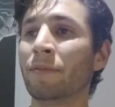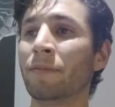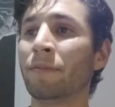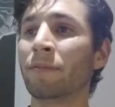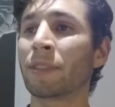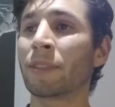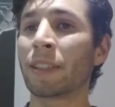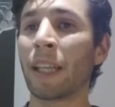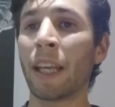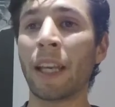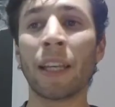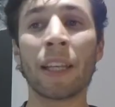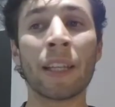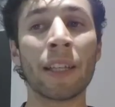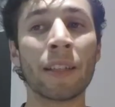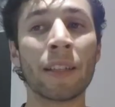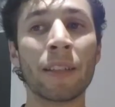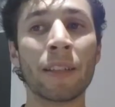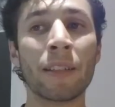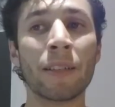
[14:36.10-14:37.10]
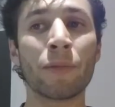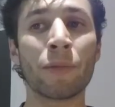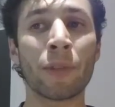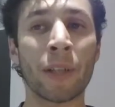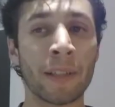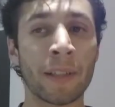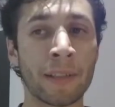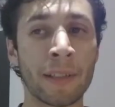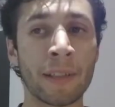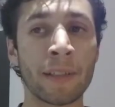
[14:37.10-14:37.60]
saying what
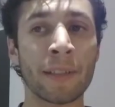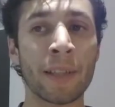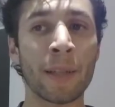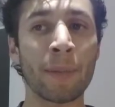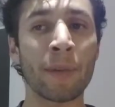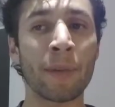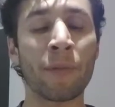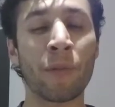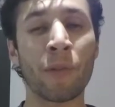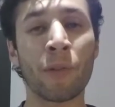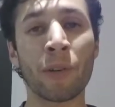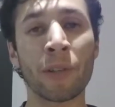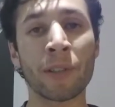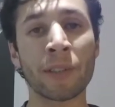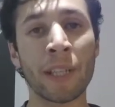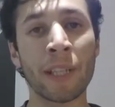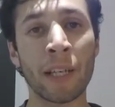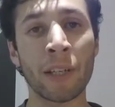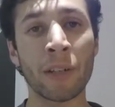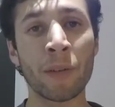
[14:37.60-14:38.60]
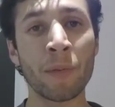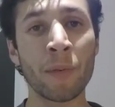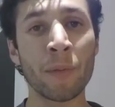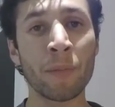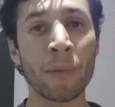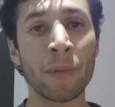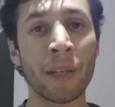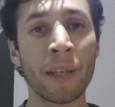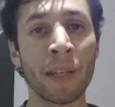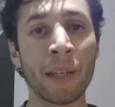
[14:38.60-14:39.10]
I did say before is that a human
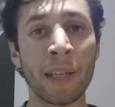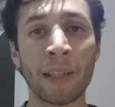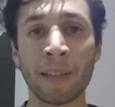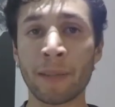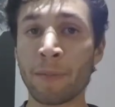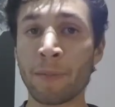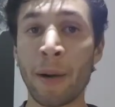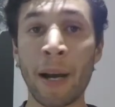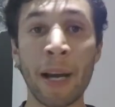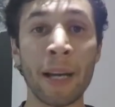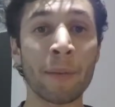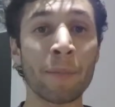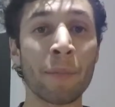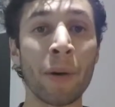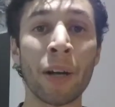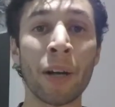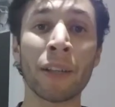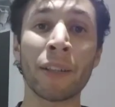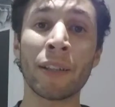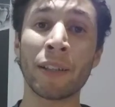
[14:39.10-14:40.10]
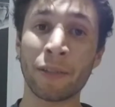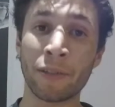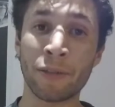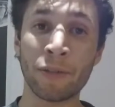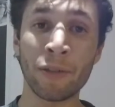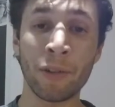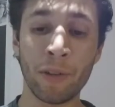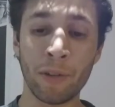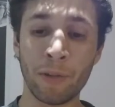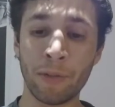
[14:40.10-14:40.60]
being is mind, body, and
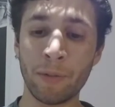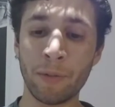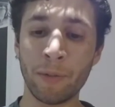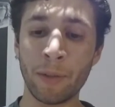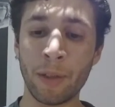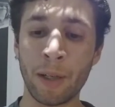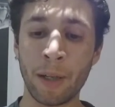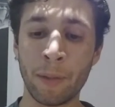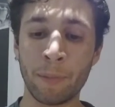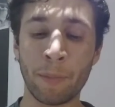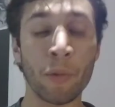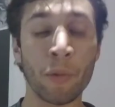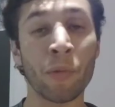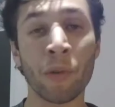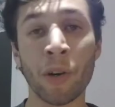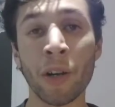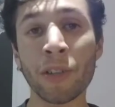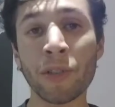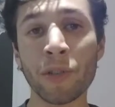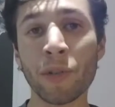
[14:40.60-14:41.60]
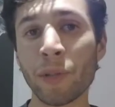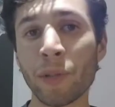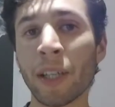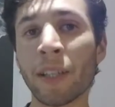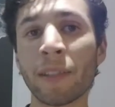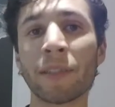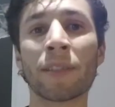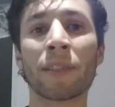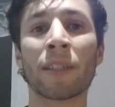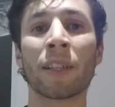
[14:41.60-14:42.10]
soul, but we're also
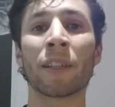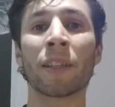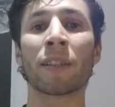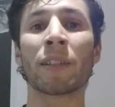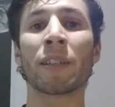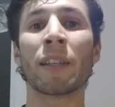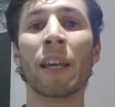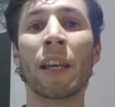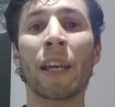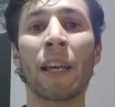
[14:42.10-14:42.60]
instinct.